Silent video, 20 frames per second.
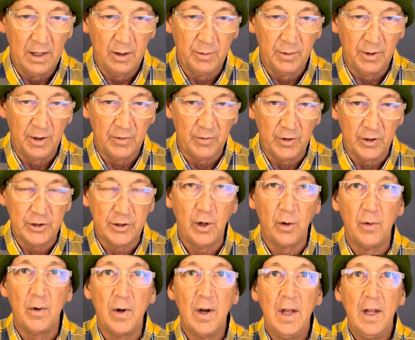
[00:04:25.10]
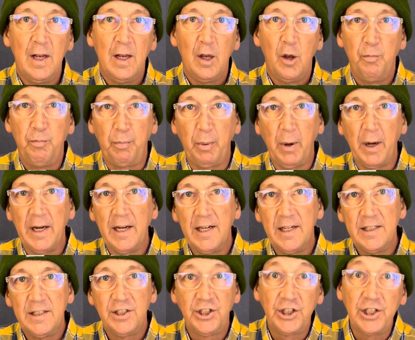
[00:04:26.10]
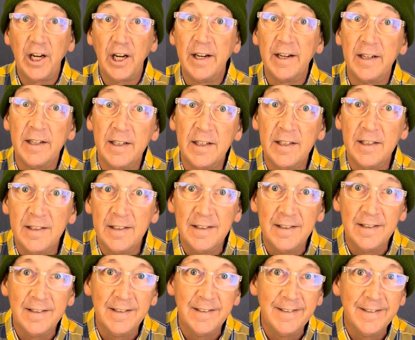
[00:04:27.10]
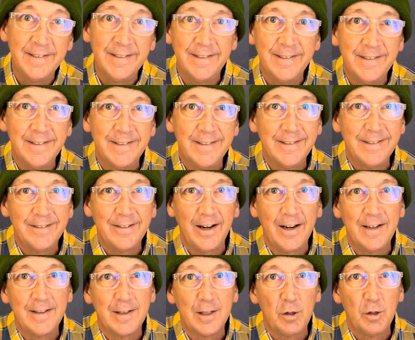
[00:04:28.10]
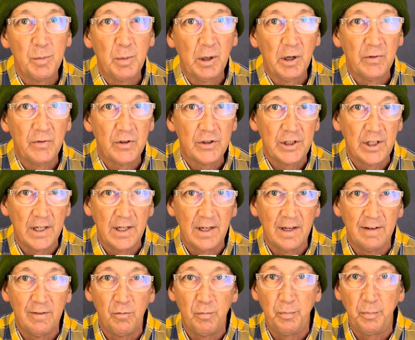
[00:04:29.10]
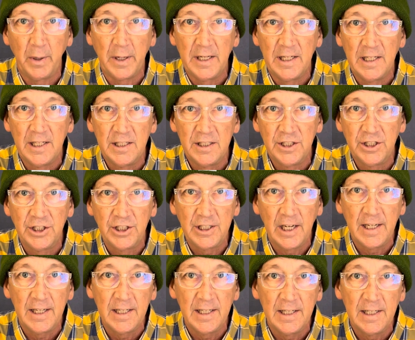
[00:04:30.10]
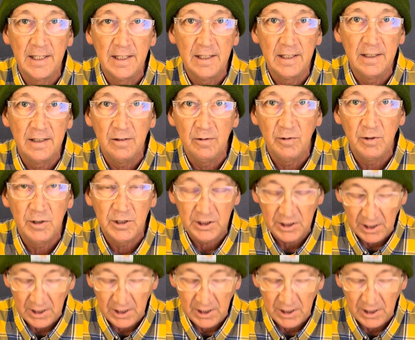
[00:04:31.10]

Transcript: with the first tone, Beijing, right? The beautiful city of Beijing, which